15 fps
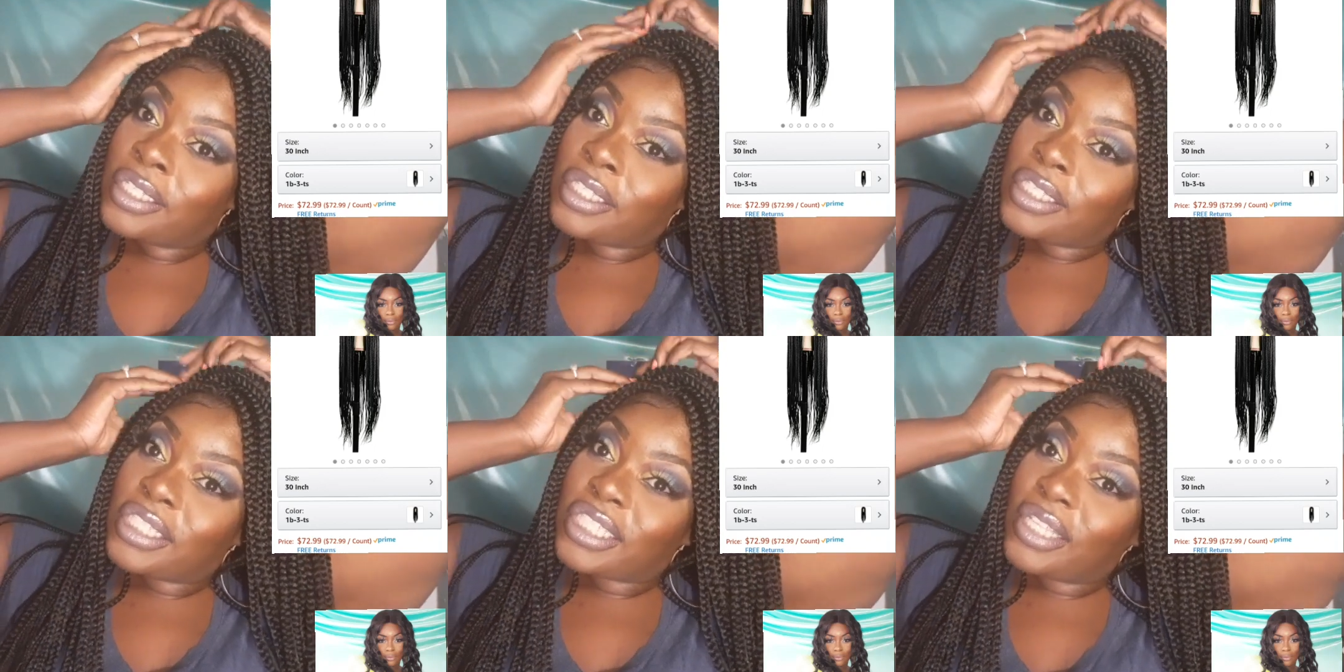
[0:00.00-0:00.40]

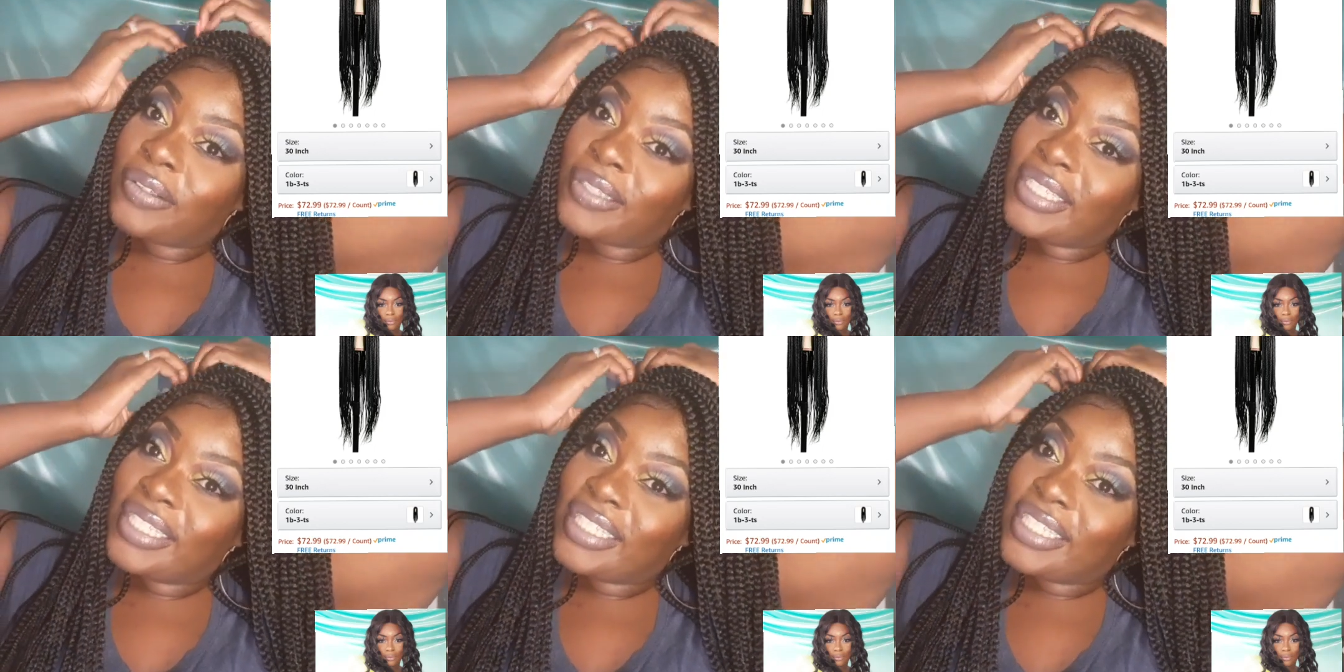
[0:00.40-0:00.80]
So
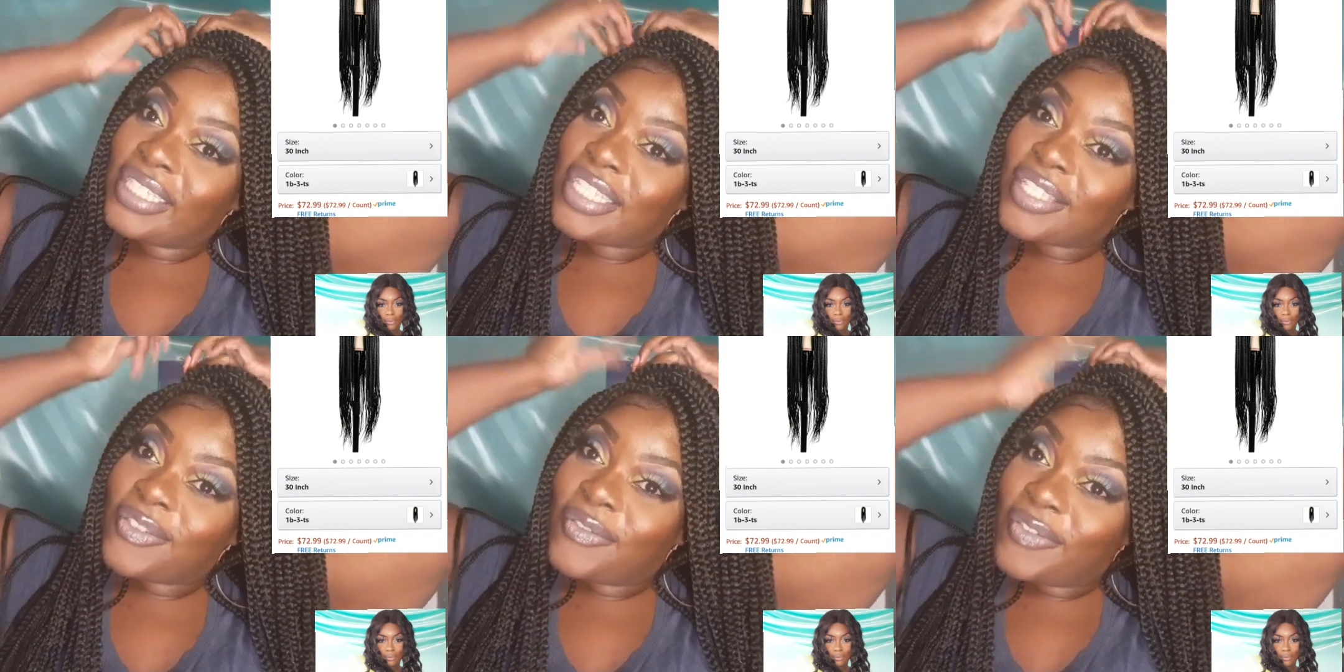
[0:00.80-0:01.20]
it
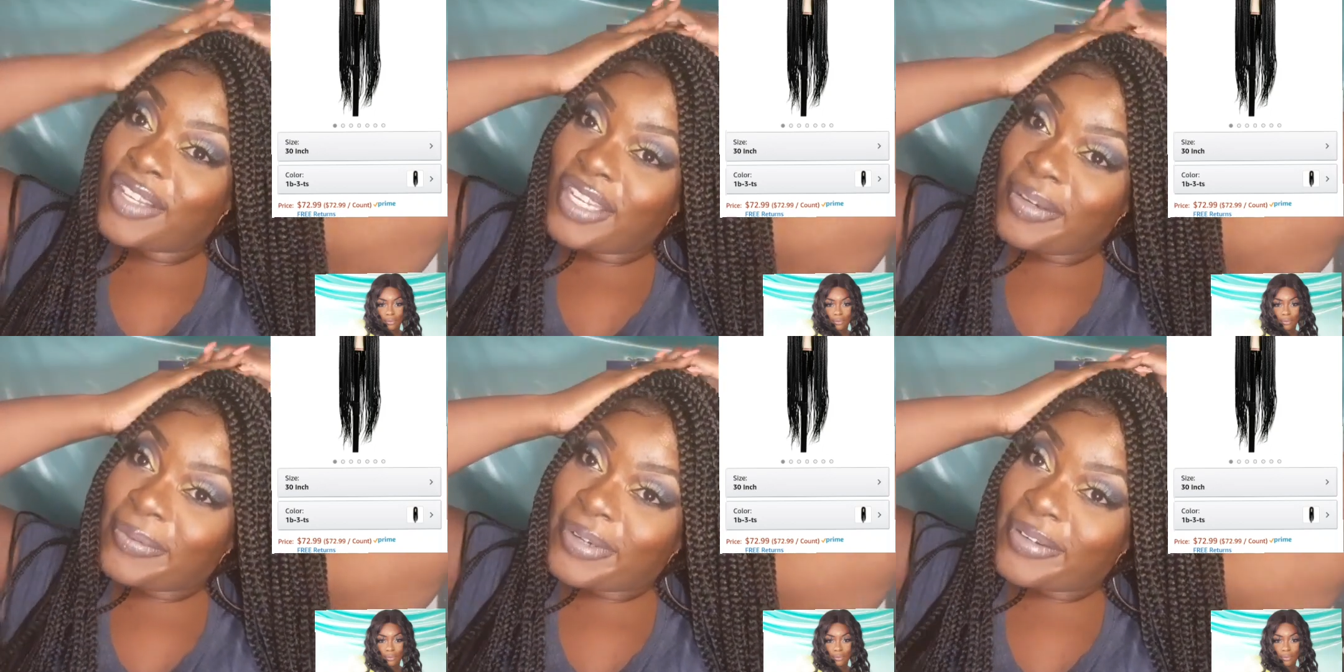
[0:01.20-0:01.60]
is
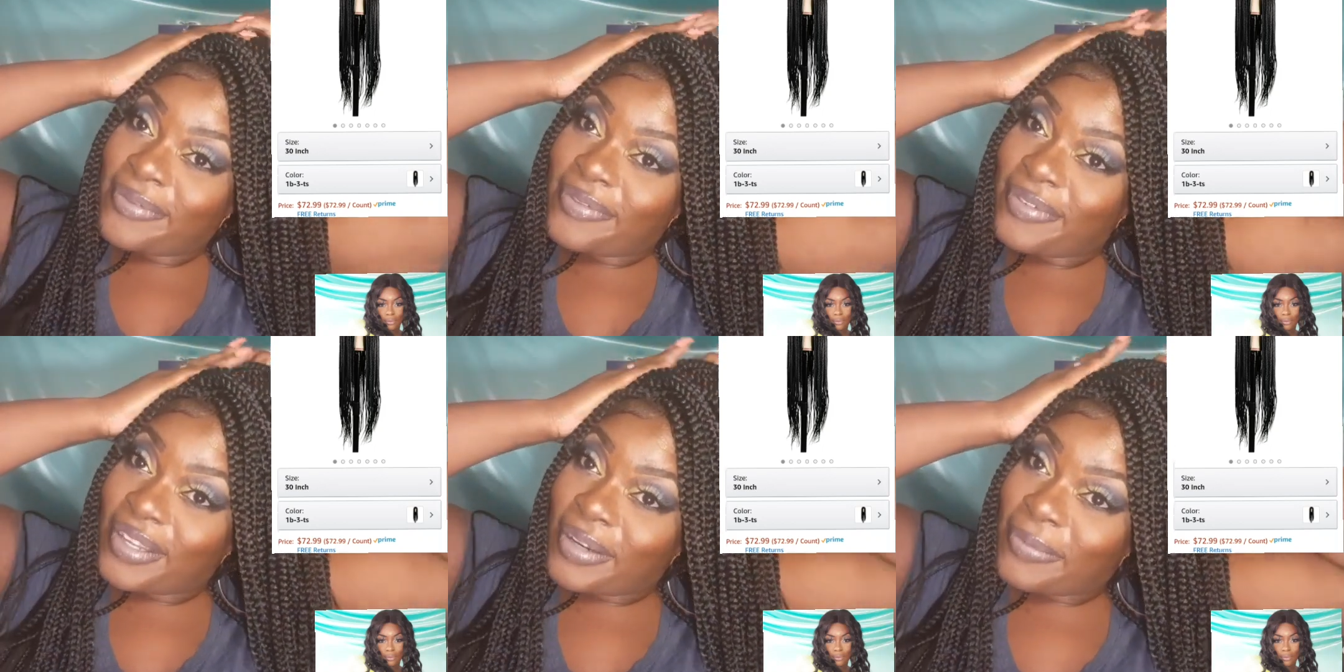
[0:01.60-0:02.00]
very,
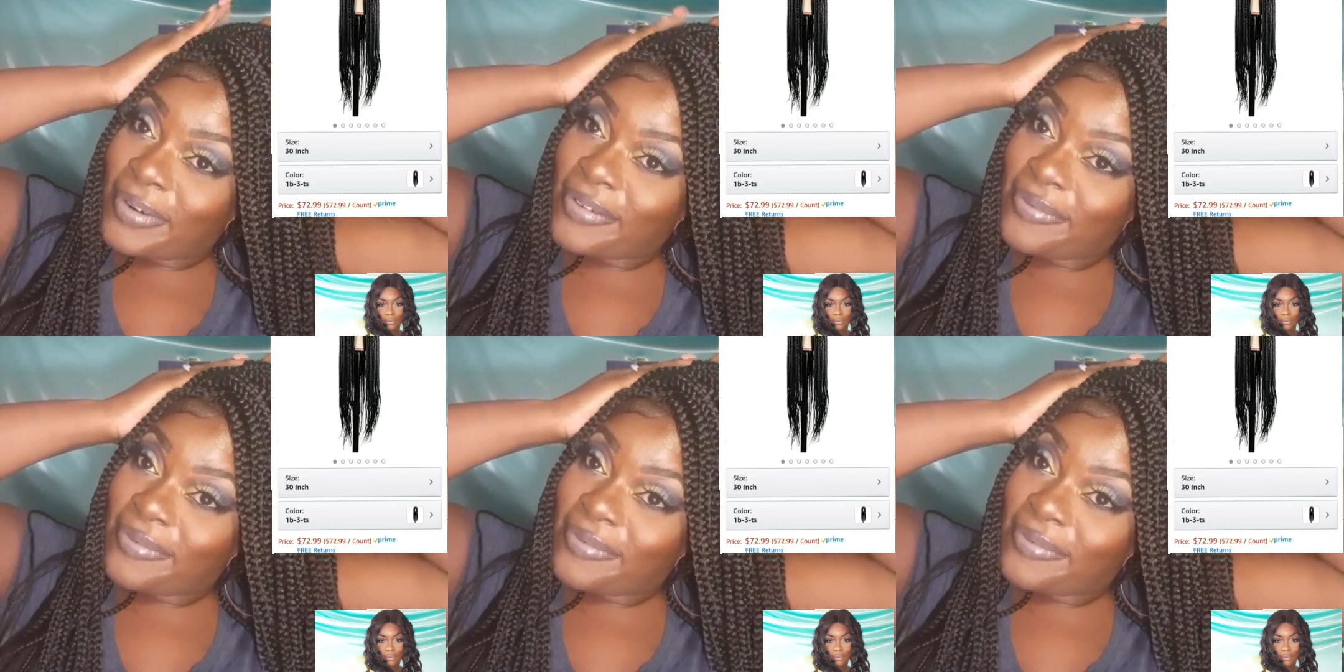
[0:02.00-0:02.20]
very,